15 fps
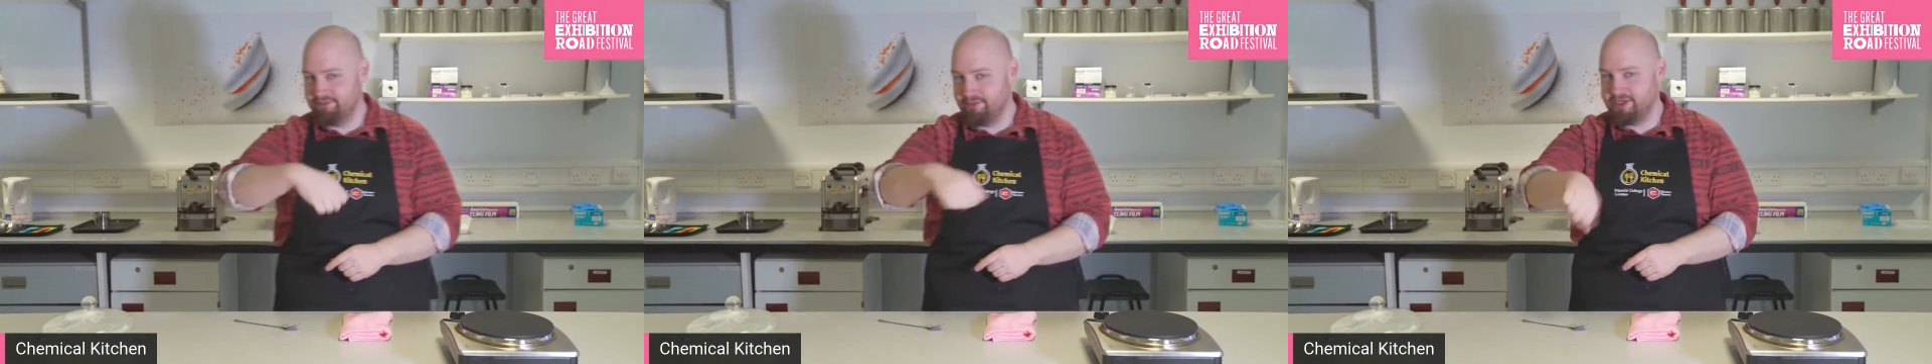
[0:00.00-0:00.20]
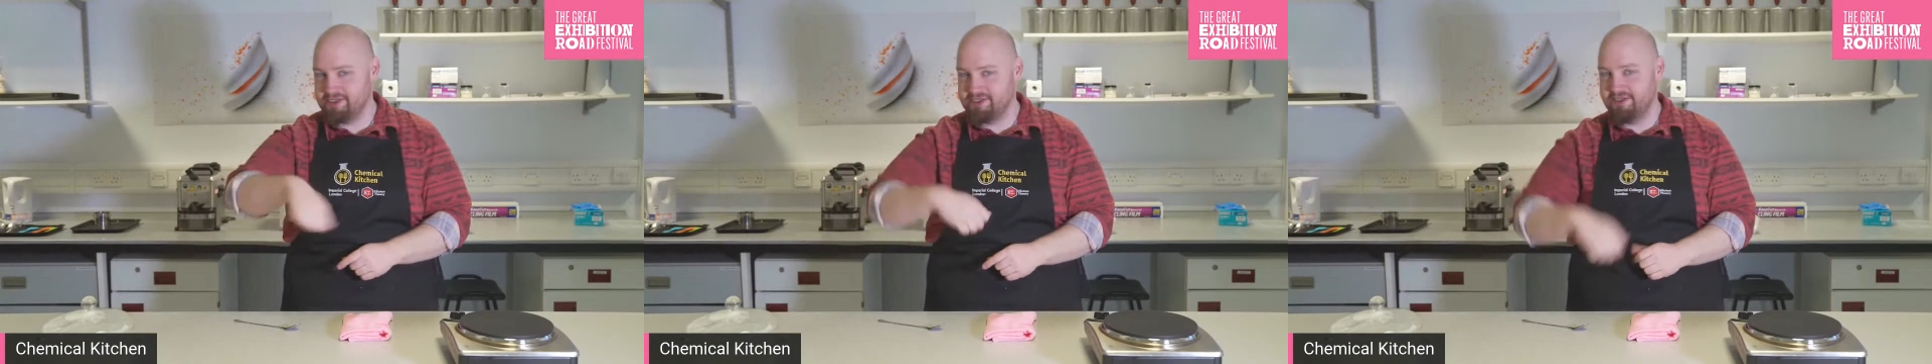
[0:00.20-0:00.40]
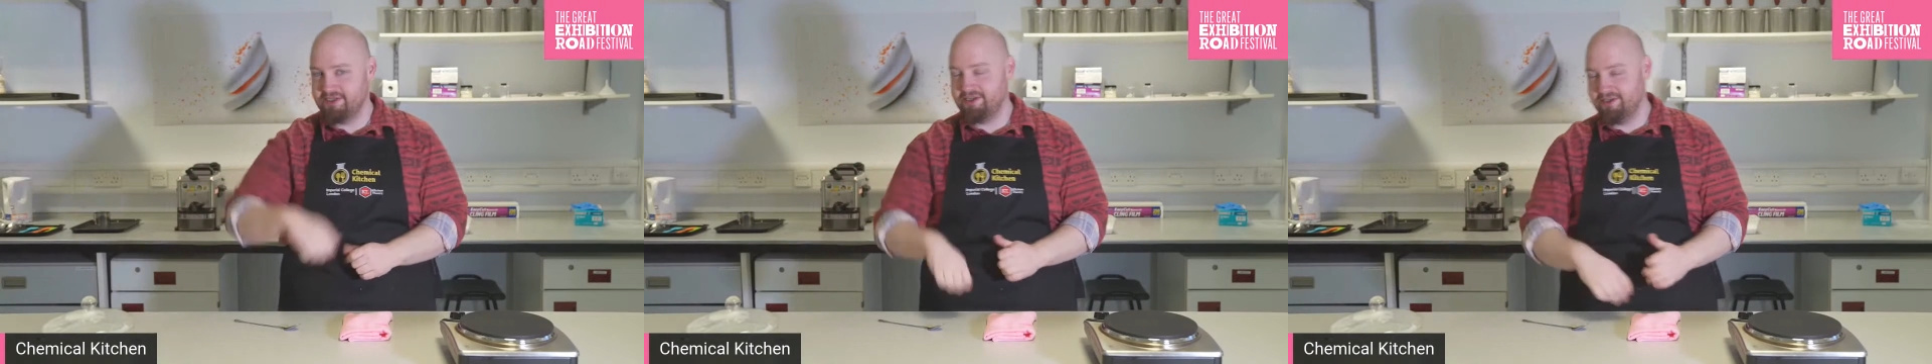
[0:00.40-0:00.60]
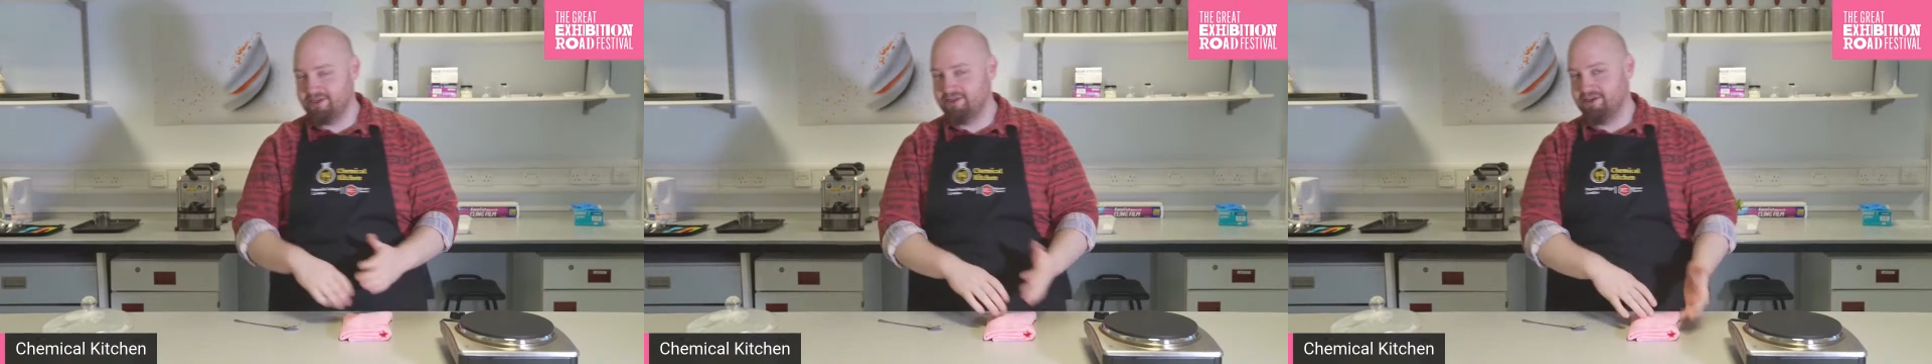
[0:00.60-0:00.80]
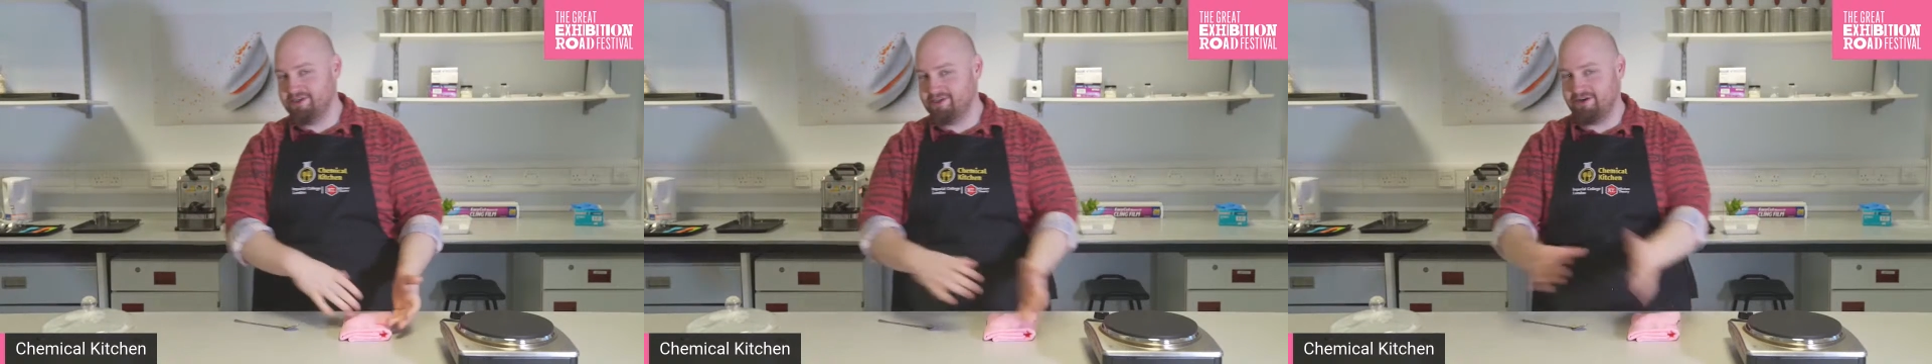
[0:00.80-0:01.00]
mix it, and
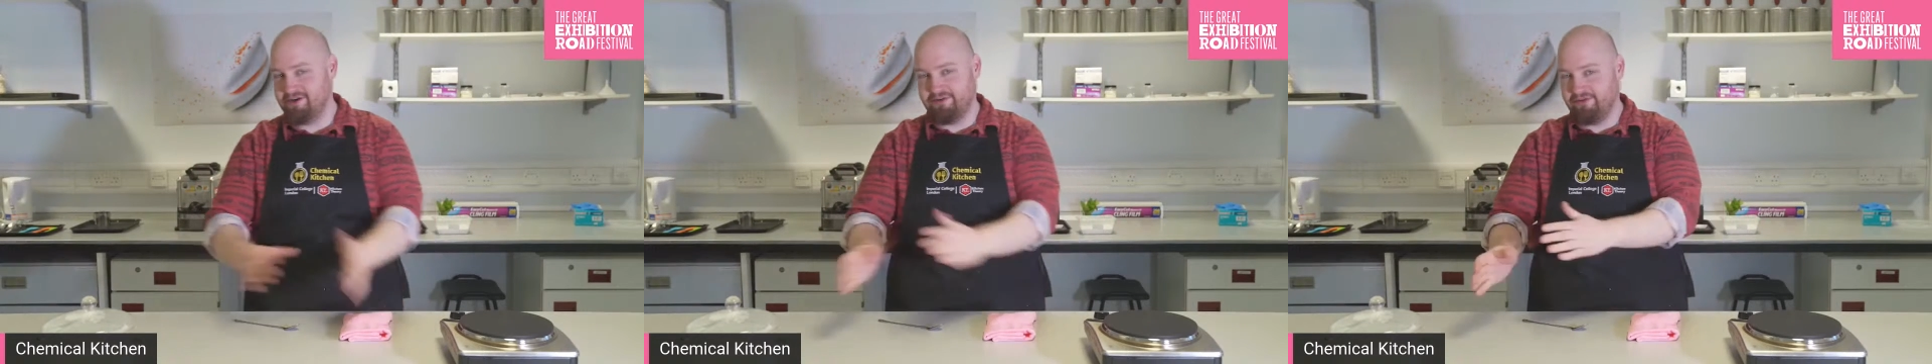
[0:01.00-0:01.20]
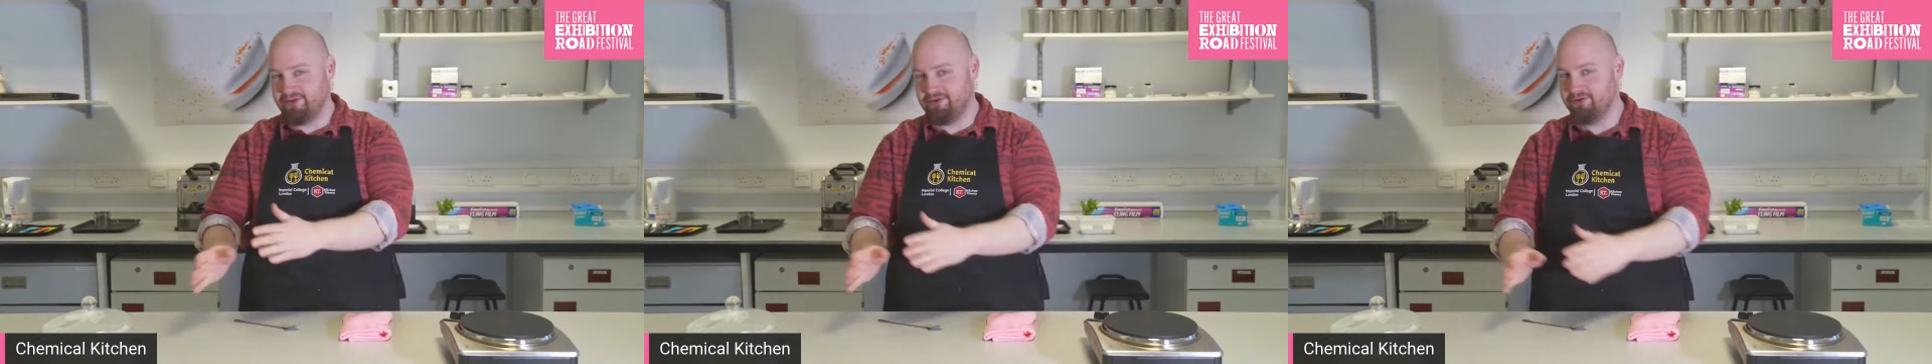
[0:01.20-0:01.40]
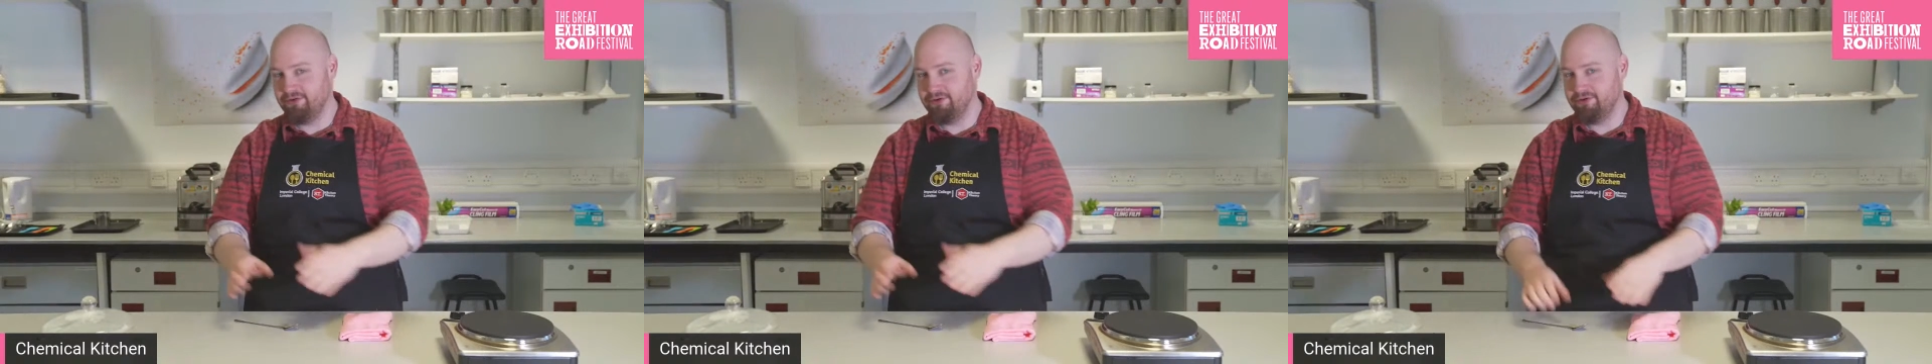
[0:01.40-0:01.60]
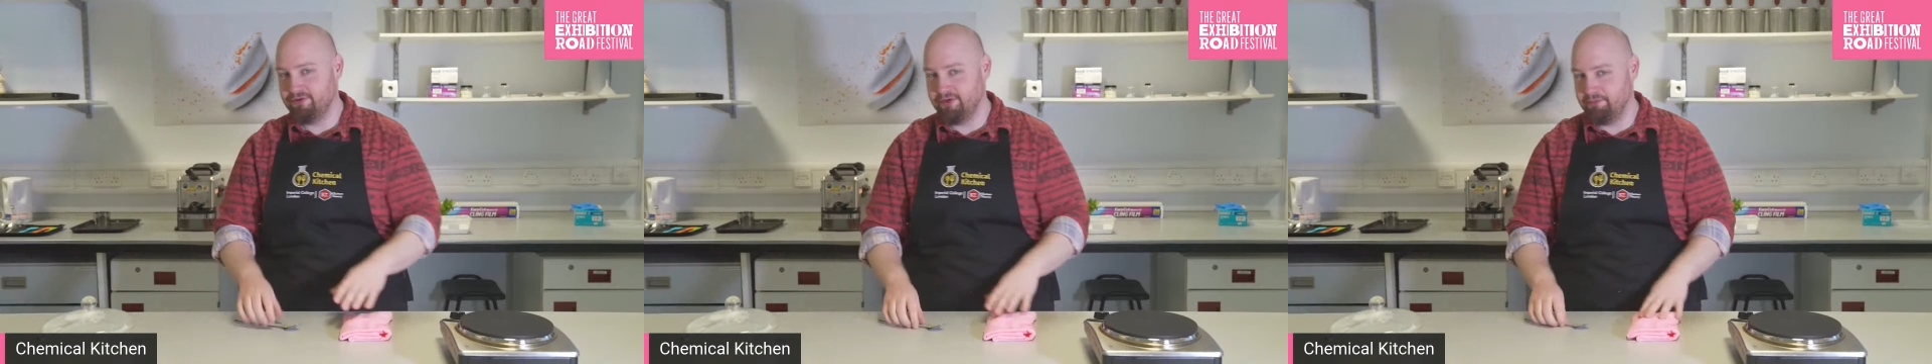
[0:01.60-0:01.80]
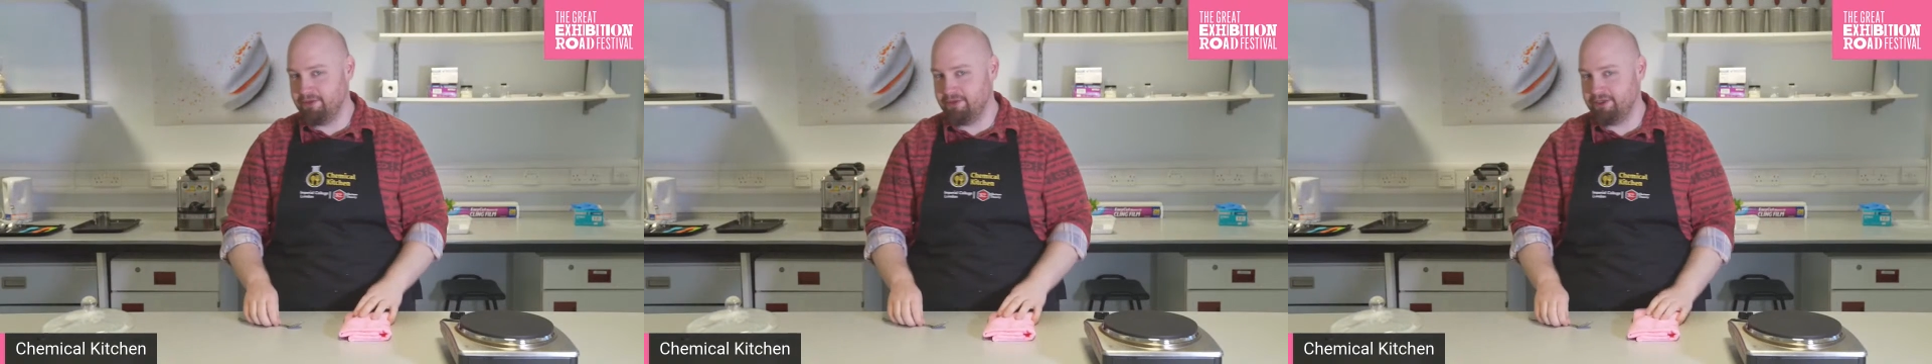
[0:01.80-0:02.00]
then they serve it to
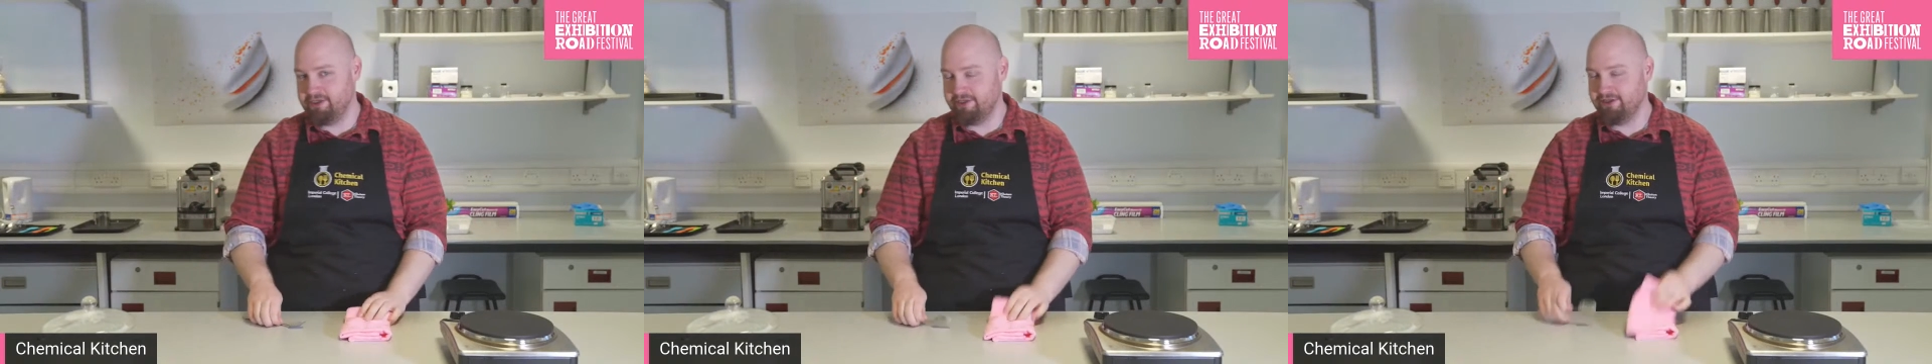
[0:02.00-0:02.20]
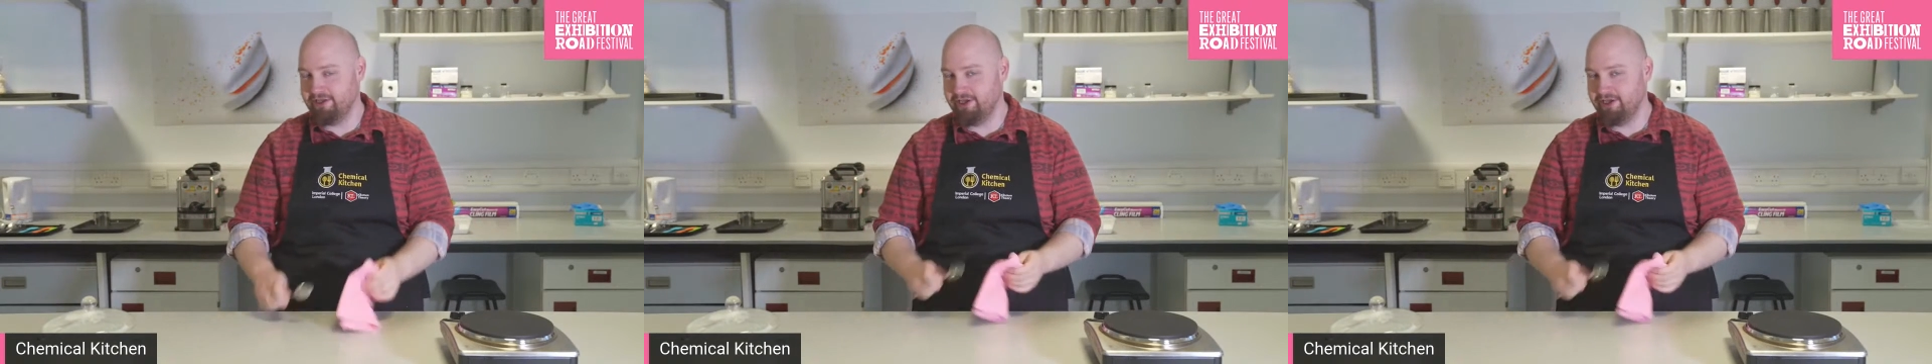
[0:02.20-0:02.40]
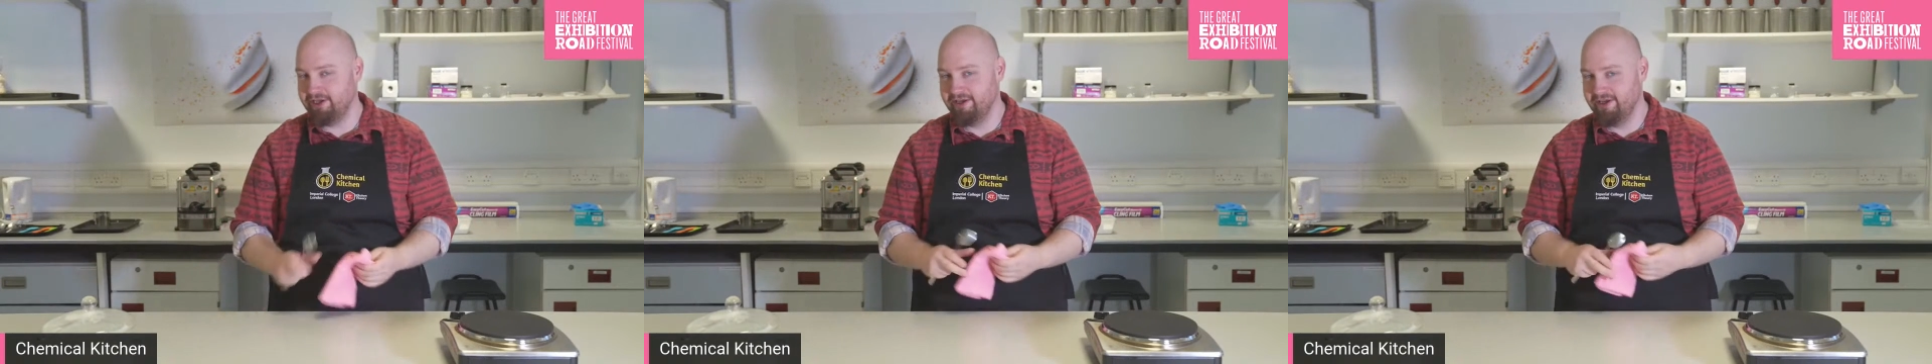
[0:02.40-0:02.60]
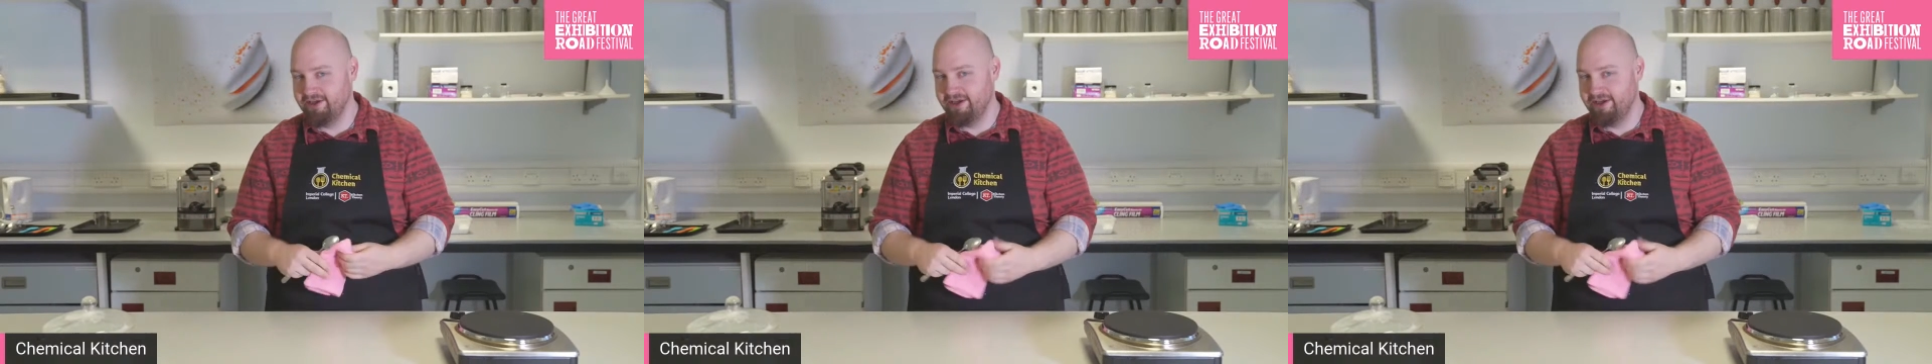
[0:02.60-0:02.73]
you immediately.